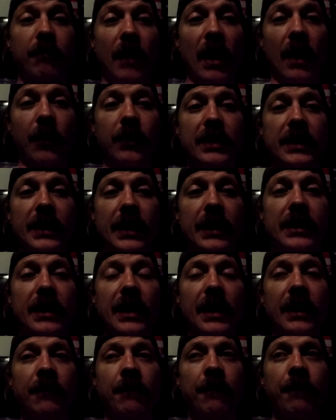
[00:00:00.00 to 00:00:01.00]
I was
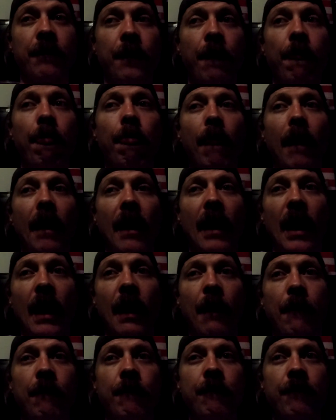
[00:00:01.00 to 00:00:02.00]
16.
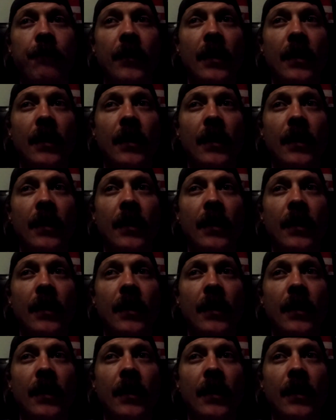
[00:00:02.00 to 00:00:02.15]
I